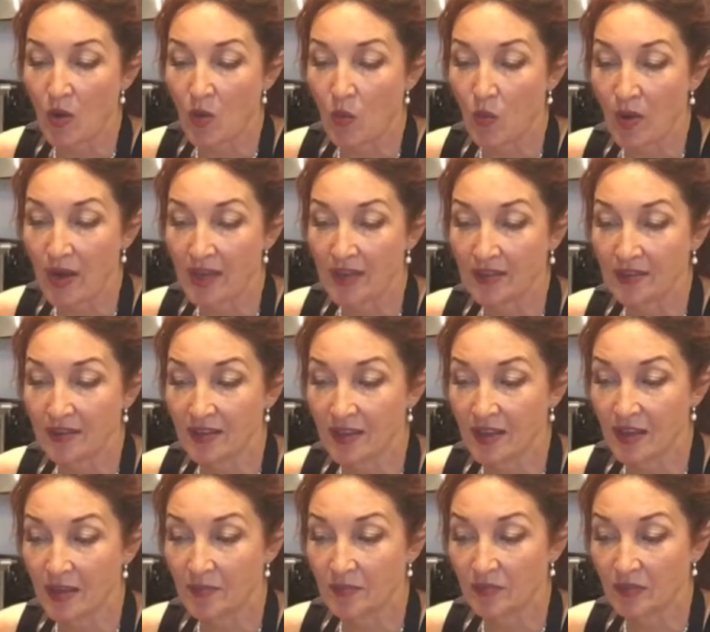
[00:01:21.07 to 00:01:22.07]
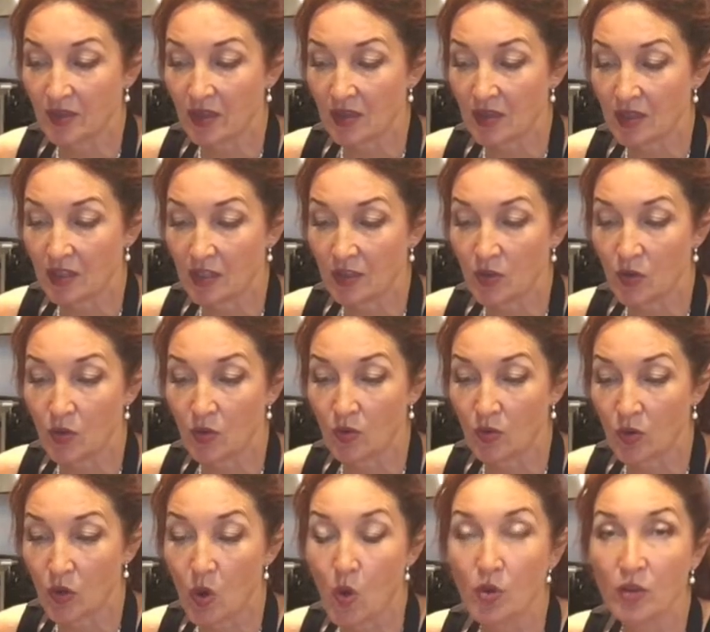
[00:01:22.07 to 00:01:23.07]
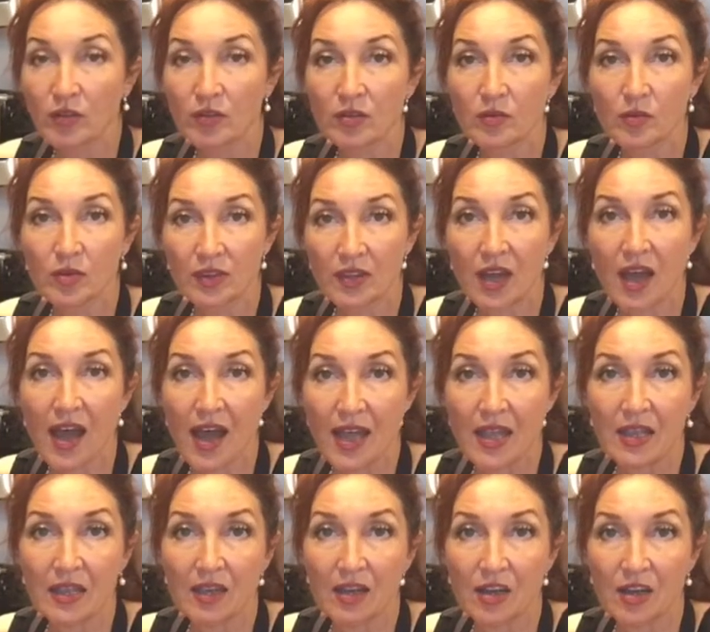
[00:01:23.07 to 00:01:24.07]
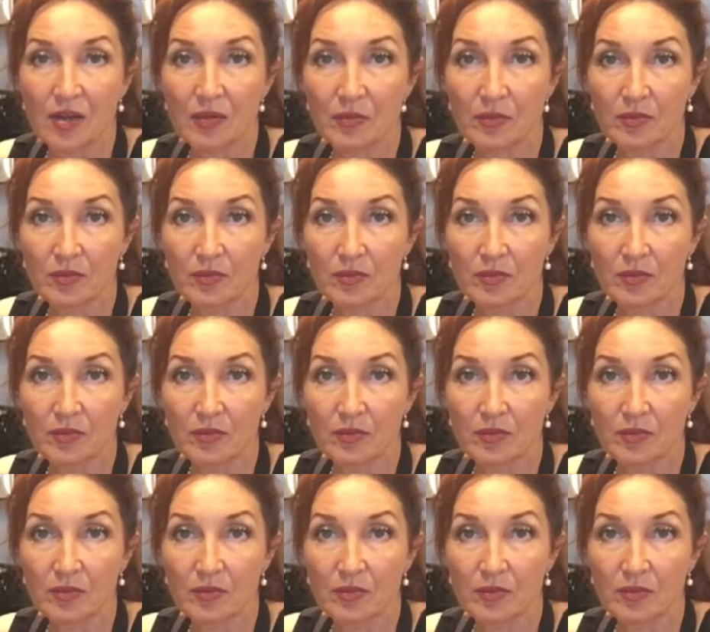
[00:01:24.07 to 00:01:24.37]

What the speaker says: when cooked with a high